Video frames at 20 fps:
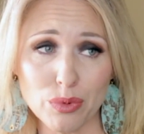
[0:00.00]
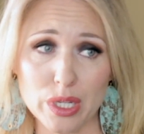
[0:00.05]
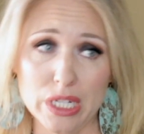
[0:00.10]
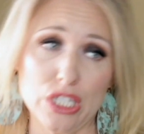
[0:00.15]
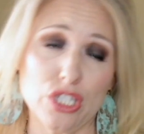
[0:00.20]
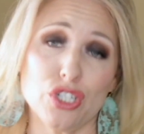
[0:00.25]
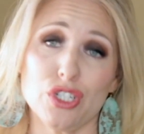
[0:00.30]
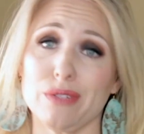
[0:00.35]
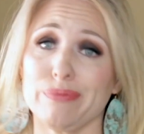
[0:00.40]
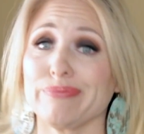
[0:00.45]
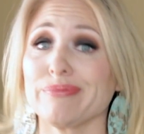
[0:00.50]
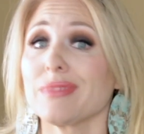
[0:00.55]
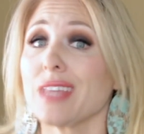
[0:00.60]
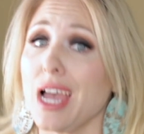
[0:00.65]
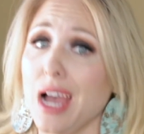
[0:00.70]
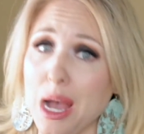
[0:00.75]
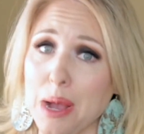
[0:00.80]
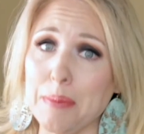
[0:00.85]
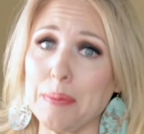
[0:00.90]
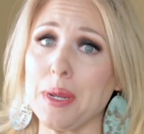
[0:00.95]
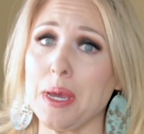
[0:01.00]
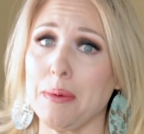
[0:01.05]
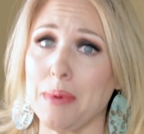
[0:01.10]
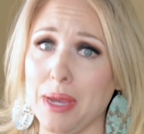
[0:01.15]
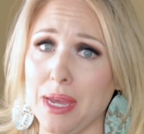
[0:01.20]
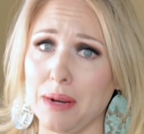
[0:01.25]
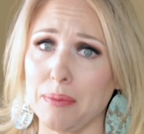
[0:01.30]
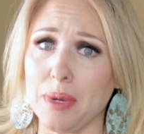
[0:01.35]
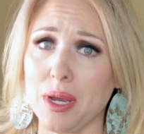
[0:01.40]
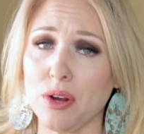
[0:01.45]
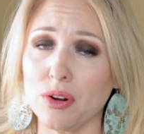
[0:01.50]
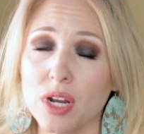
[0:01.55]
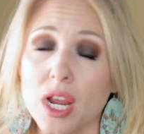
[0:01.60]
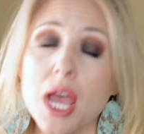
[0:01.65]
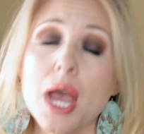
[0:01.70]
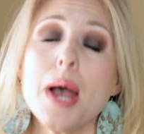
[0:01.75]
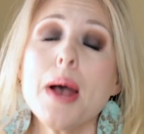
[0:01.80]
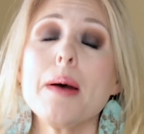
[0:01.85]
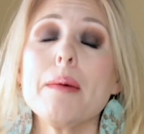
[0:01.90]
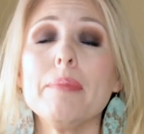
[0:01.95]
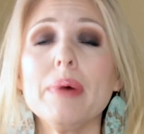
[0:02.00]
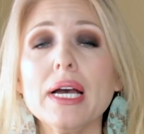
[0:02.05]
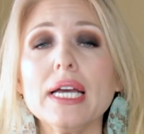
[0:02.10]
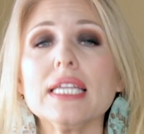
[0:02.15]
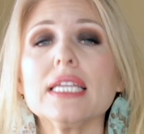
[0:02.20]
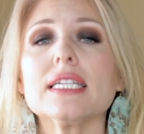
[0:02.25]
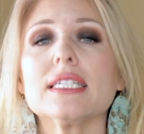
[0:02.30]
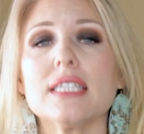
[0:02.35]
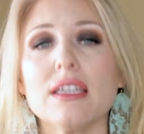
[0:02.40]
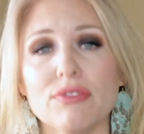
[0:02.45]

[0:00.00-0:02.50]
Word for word: which I'm not mad about. But it